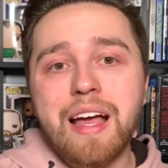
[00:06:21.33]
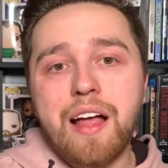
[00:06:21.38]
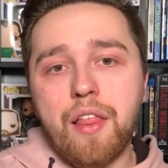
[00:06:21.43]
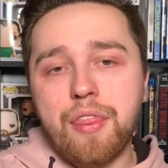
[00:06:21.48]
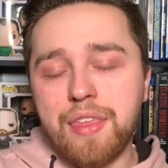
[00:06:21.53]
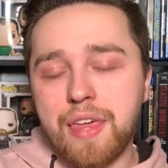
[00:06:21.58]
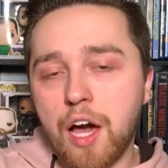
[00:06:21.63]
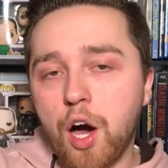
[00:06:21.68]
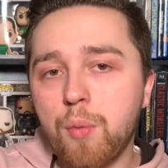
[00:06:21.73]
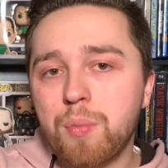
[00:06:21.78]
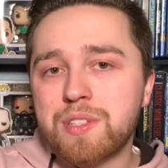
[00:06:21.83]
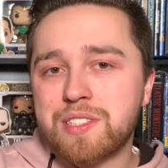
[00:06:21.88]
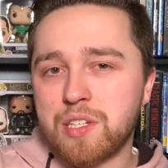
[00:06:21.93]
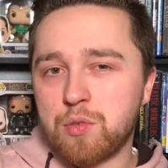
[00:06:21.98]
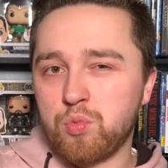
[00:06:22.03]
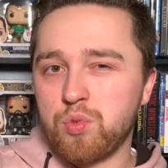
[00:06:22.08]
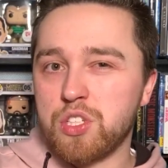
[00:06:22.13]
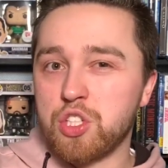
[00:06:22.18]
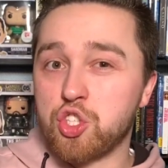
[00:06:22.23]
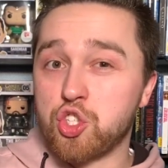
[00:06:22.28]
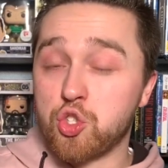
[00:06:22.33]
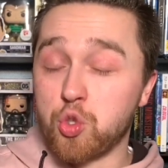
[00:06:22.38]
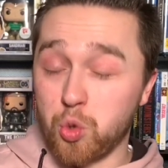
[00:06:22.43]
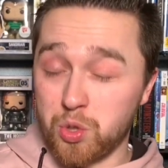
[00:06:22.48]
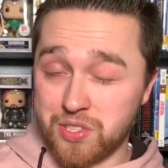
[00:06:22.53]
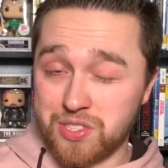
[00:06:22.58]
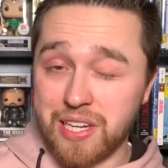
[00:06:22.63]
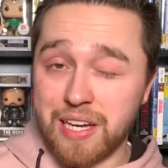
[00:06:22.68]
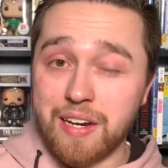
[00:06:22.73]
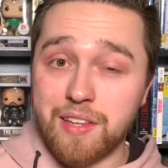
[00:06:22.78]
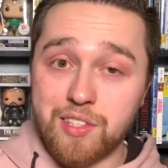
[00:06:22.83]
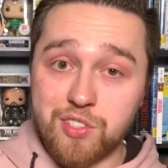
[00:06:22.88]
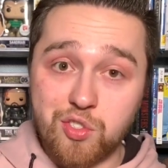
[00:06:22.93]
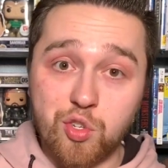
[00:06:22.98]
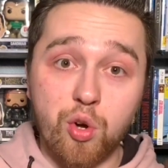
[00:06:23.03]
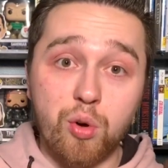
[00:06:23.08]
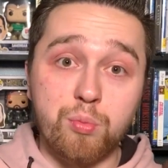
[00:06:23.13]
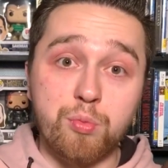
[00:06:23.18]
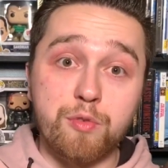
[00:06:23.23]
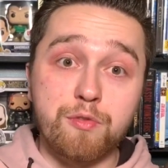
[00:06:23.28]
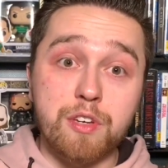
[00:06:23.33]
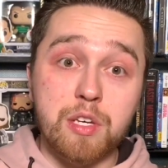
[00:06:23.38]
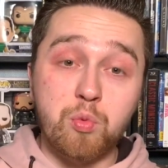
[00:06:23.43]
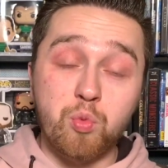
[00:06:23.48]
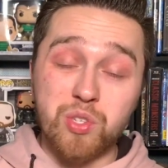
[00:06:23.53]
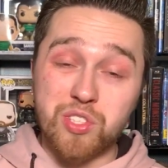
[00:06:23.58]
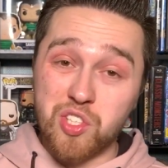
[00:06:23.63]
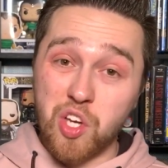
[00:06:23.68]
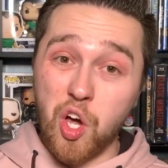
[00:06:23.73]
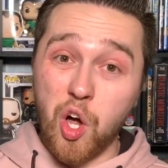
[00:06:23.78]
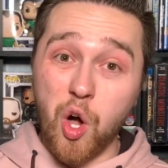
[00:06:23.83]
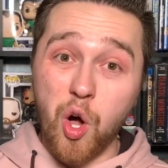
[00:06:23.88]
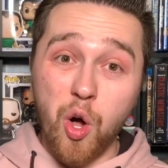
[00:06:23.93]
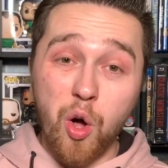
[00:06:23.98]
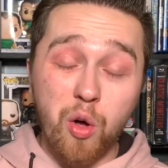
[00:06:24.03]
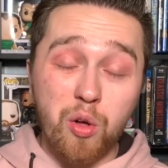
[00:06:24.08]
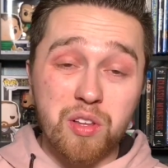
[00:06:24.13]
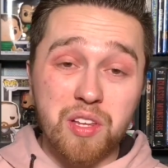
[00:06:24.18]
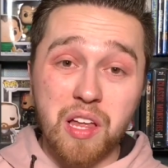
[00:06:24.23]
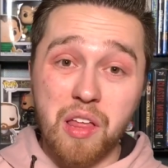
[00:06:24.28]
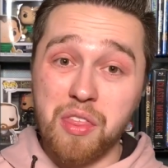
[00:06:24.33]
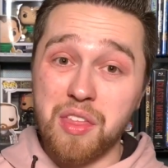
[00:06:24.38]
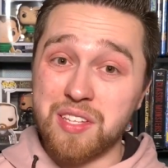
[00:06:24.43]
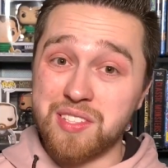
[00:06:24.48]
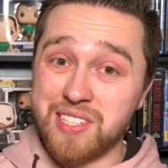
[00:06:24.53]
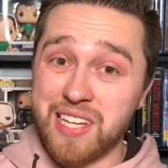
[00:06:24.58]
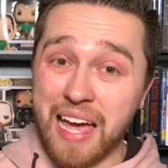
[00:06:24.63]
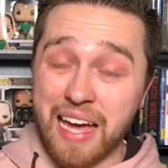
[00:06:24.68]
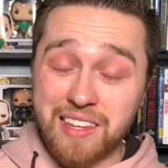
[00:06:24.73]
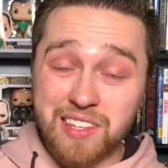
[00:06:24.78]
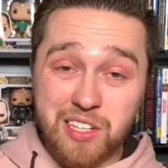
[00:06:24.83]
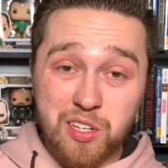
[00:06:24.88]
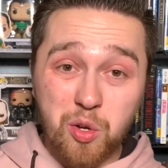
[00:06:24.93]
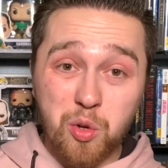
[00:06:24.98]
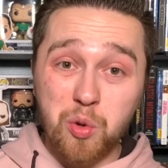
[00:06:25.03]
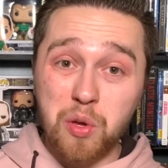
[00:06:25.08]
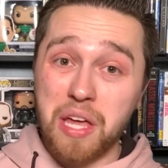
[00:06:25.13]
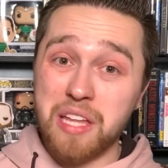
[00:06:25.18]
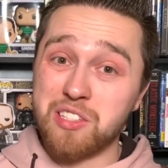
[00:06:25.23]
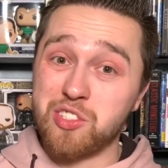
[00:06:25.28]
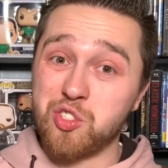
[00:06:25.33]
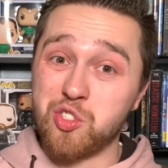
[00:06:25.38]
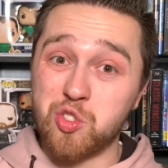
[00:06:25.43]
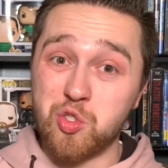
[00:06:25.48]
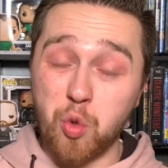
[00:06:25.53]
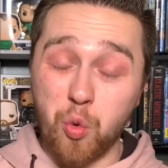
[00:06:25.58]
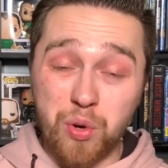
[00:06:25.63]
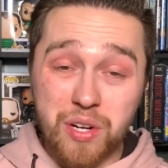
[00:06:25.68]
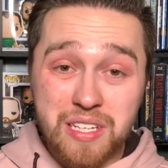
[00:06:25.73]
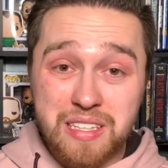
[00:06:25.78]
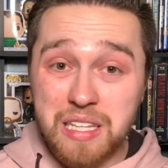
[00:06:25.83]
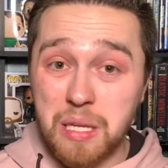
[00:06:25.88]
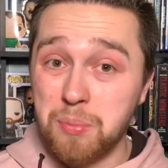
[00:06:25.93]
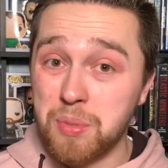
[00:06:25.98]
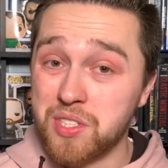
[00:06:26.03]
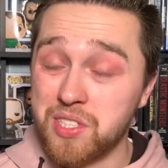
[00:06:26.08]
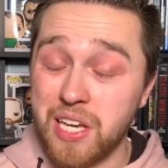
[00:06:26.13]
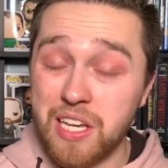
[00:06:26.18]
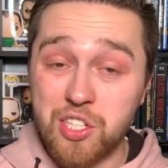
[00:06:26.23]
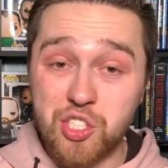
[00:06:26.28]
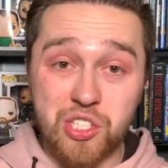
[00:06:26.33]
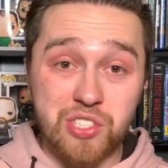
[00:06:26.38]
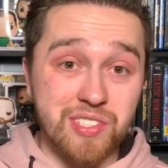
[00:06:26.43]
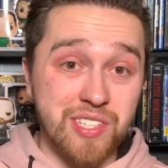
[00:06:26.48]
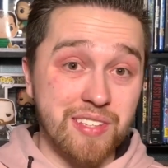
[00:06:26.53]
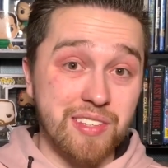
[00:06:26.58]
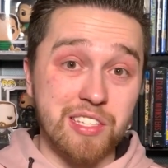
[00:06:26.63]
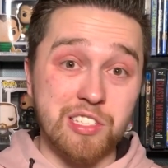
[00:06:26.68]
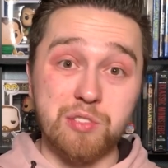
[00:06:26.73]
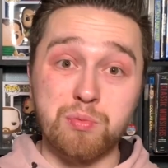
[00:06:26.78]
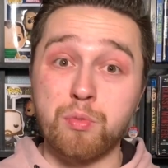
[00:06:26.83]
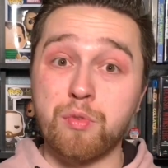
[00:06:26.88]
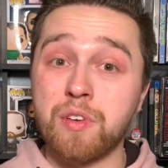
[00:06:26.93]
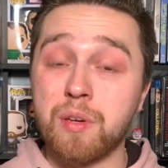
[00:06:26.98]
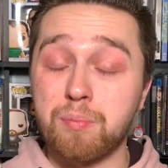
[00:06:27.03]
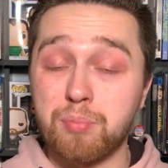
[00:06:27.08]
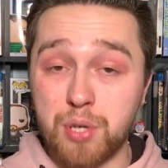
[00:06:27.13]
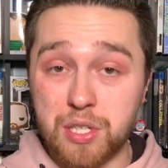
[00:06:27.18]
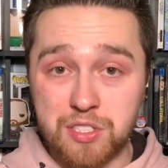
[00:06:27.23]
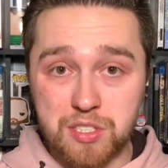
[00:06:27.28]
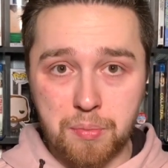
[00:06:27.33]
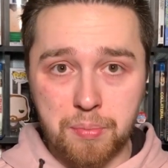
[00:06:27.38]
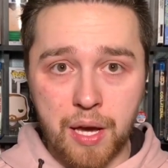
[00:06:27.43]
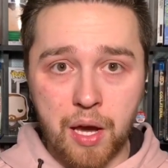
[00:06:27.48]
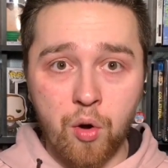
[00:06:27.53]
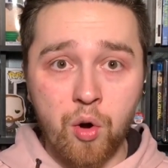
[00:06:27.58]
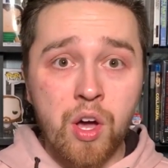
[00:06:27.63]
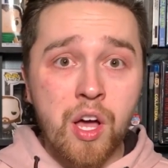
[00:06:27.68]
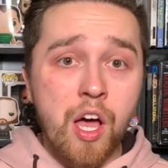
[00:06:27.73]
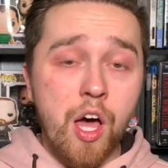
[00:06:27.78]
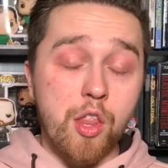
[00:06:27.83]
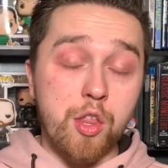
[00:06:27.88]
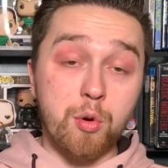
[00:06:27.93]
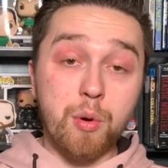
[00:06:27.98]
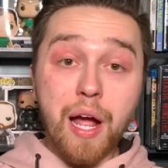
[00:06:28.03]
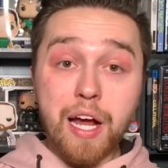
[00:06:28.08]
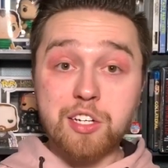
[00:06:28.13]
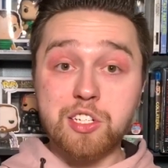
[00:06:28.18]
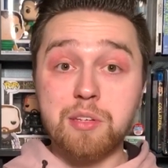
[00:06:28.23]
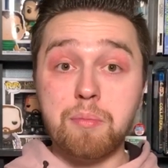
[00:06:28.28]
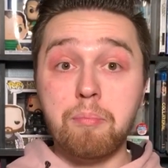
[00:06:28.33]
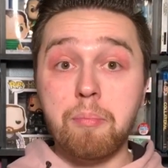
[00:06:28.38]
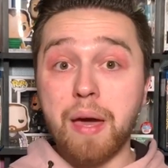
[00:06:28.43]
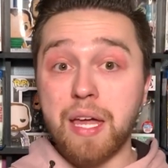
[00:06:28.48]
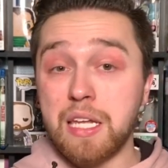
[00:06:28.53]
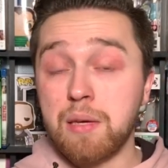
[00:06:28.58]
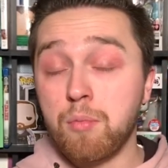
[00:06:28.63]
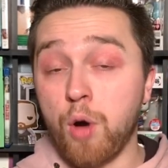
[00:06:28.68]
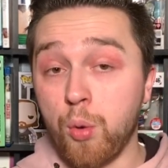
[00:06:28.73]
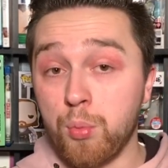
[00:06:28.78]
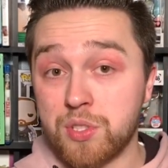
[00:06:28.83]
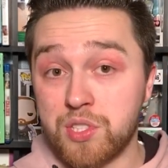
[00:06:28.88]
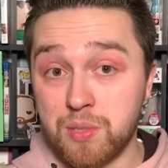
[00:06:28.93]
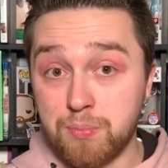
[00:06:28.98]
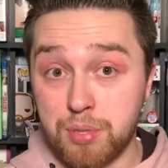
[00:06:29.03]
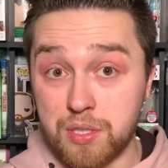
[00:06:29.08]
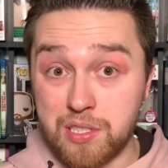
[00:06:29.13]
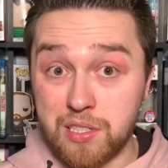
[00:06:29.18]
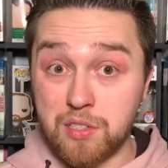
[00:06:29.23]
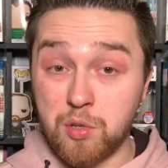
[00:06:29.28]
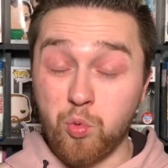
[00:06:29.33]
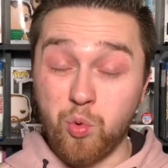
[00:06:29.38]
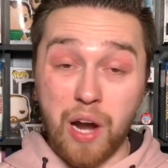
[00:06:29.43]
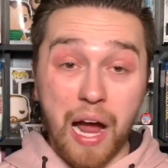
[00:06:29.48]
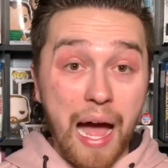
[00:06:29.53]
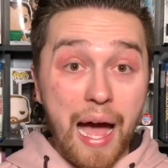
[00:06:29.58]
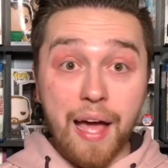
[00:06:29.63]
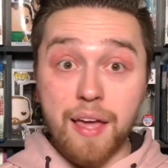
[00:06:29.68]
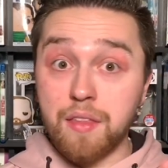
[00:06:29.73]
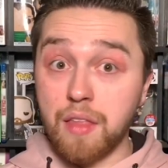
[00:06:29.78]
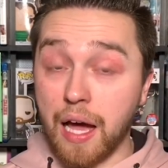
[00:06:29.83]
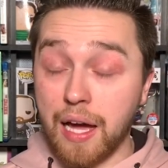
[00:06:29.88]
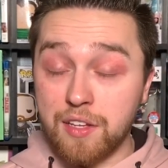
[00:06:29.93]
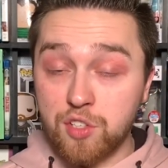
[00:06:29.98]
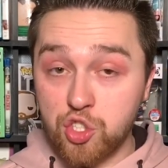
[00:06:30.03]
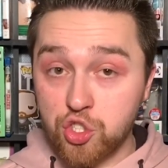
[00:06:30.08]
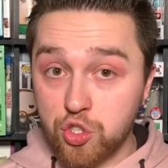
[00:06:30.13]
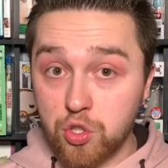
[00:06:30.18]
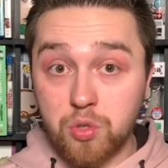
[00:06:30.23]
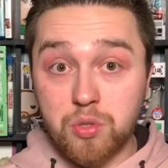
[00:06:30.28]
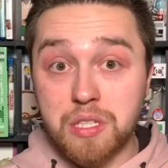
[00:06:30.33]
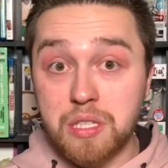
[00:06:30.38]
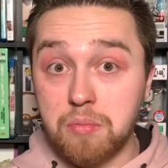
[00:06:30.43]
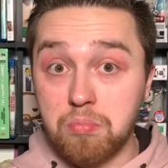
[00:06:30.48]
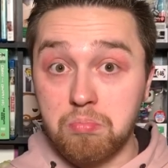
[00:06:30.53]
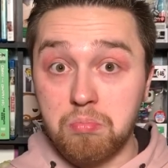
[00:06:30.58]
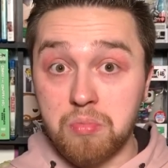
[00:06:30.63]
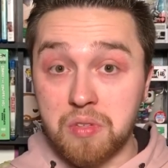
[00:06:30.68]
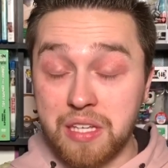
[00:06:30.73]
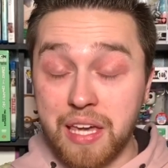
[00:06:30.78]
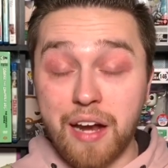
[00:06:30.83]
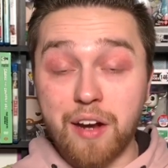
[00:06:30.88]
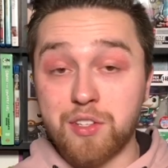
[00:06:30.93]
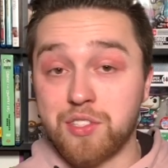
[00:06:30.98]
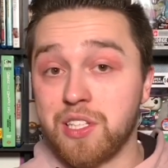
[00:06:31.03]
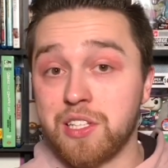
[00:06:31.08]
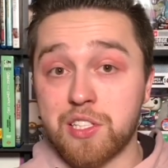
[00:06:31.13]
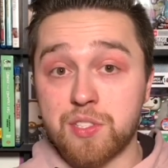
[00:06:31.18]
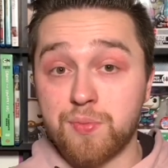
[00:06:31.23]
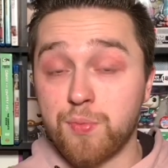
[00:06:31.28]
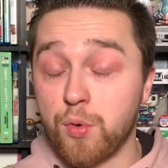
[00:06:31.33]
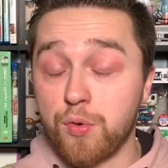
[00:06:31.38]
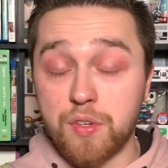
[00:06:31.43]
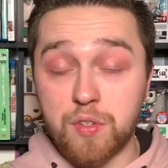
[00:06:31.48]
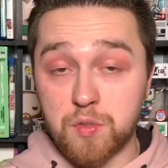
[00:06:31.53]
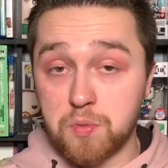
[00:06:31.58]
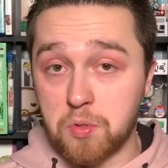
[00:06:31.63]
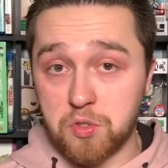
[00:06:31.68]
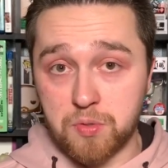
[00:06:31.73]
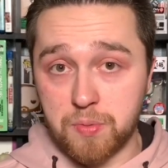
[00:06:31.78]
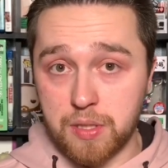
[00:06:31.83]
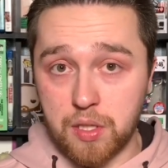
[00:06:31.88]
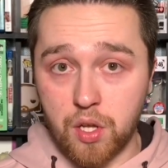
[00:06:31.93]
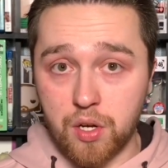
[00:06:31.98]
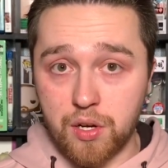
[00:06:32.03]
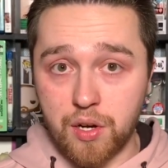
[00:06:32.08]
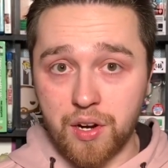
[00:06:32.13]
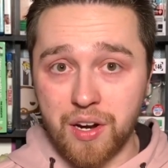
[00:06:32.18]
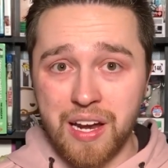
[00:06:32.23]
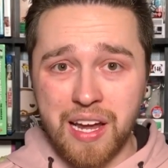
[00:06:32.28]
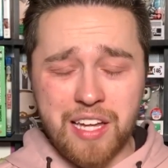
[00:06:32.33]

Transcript: The elements that really short-sighted this whole movie was all the technical and story limitations that this movie brings about. There were actually many moments in particular where I, I surely guaranteed this movie was supposed to be longer.